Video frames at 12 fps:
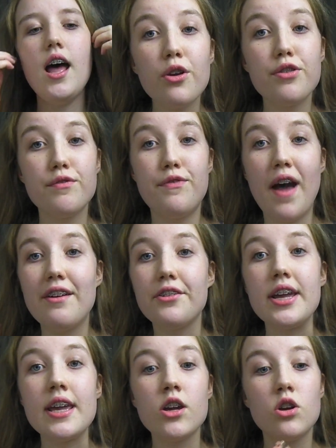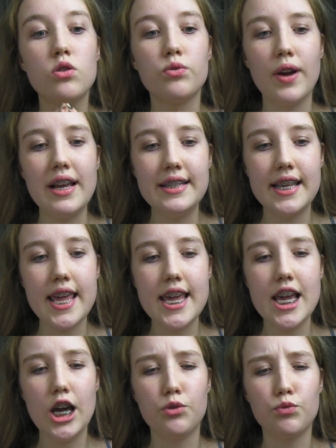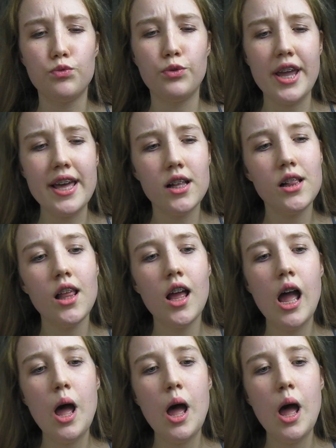Both very gritty and real,